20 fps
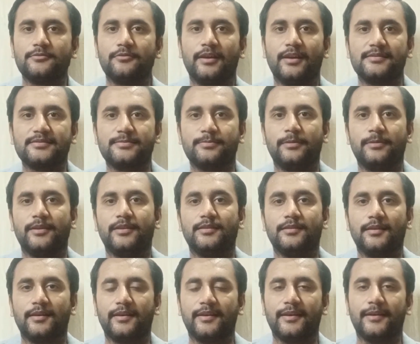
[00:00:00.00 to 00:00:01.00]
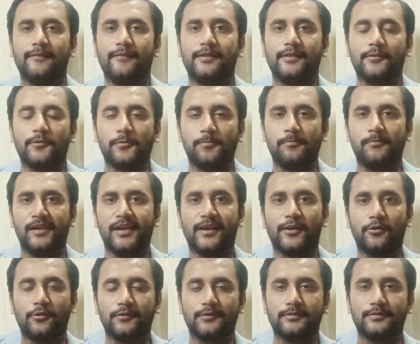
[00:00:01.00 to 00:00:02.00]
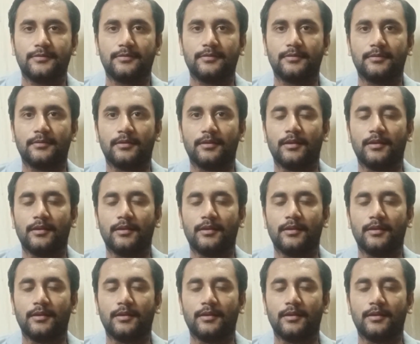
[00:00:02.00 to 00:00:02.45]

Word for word: to explain the gravity of black holes.